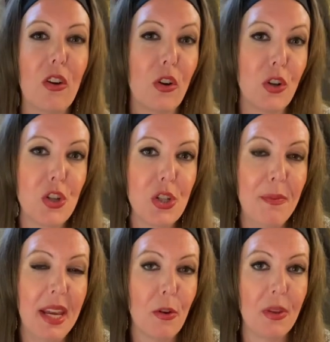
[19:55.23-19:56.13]
urged to
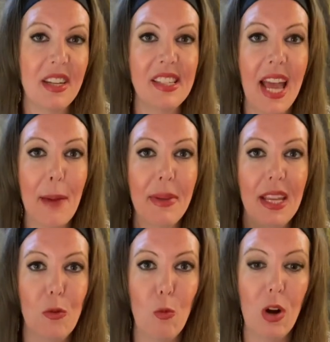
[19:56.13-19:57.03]
make or that is happening
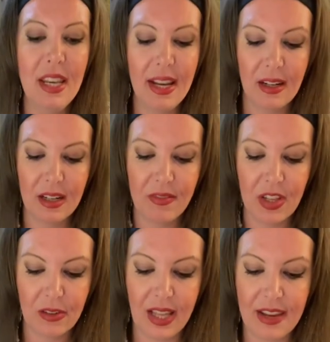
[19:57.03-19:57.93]
in one one area of
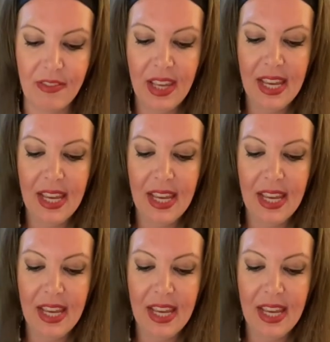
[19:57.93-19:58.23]
their life